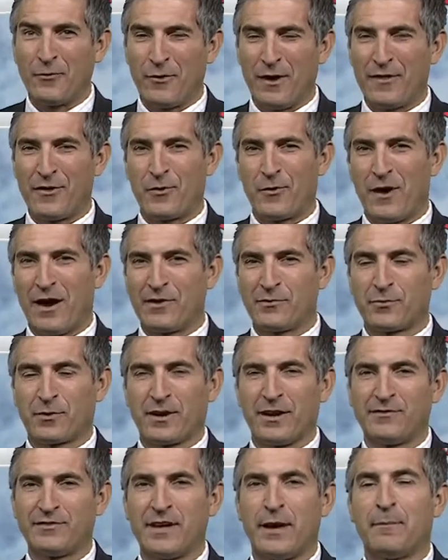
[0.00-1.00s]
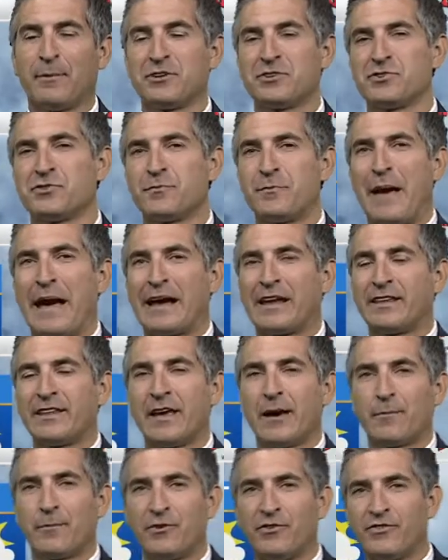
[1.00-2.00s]
weather-wise. We're going to have temperatures back in
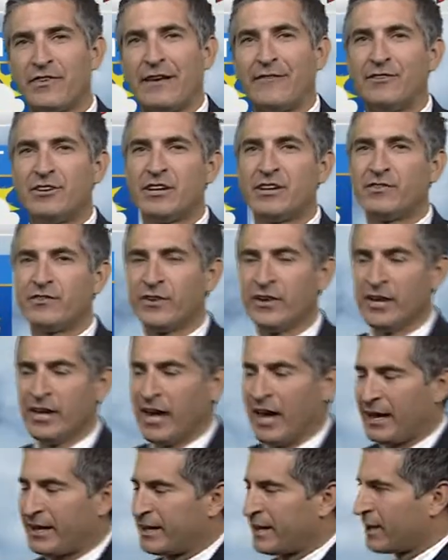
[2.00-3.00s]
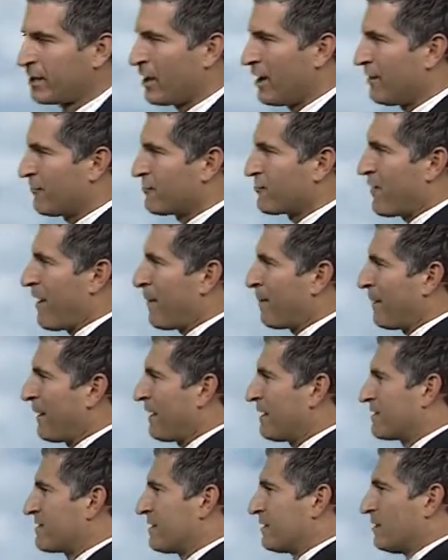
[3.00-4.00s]
the upper 70s at kickoff, dropping
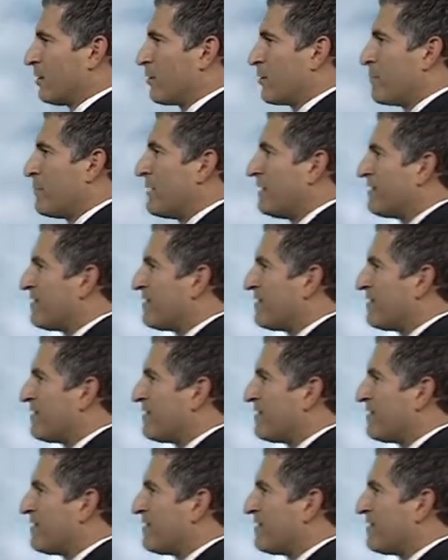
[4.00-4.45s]
into the low to mid